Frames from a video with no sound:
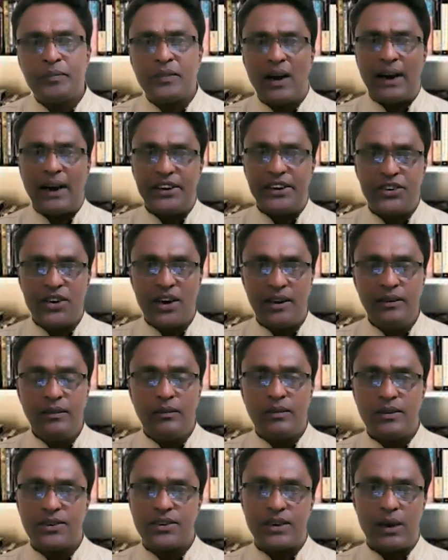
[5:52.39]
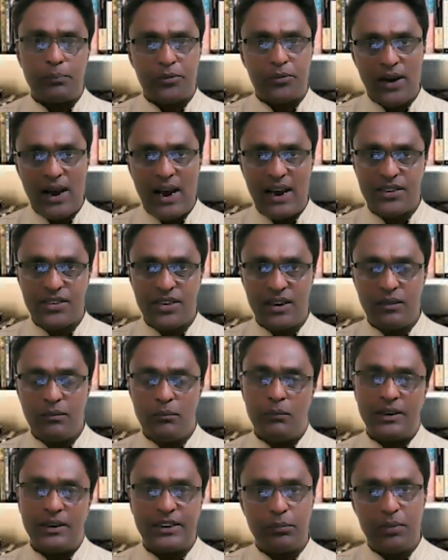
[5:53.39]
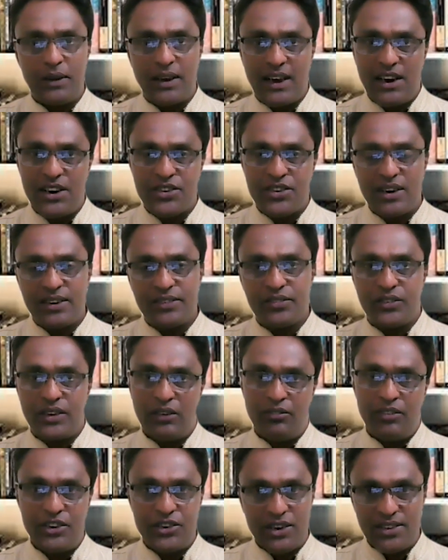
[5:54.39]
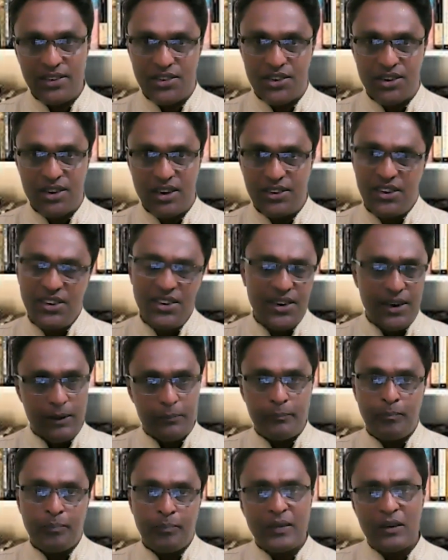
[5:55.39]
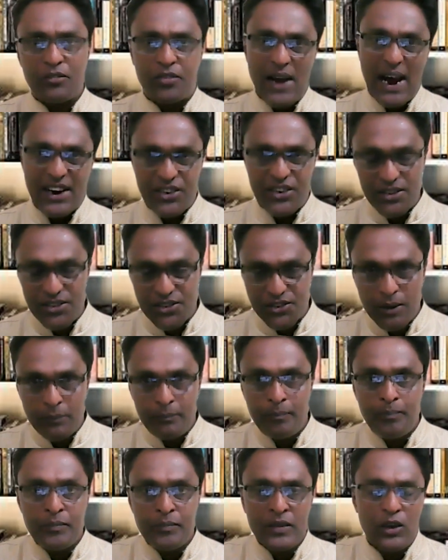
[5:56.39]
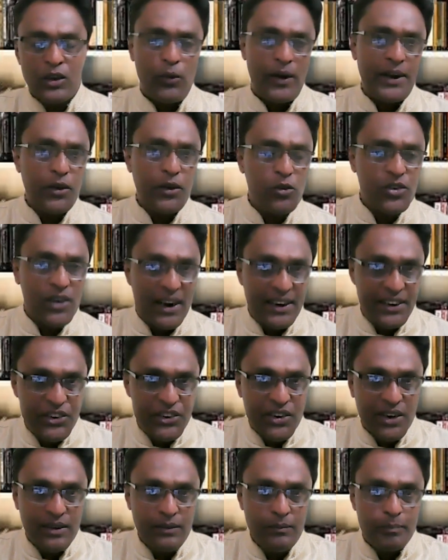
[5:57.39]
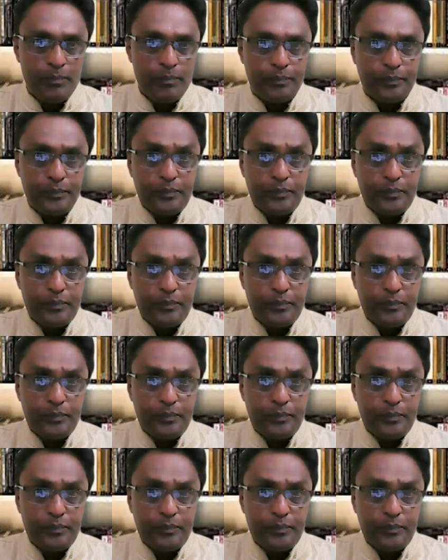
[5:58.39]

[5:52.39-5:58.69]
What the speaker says: Addition, subtraction, multiplication, divisions, isn't it? Fractions. So where do you use addition?